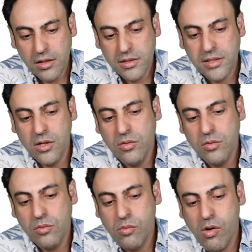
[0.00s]
So
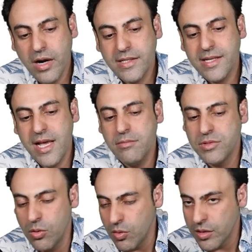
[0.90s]
what is
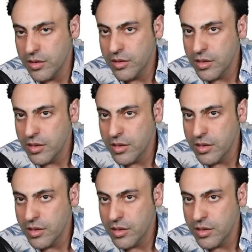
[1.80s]
mTOR?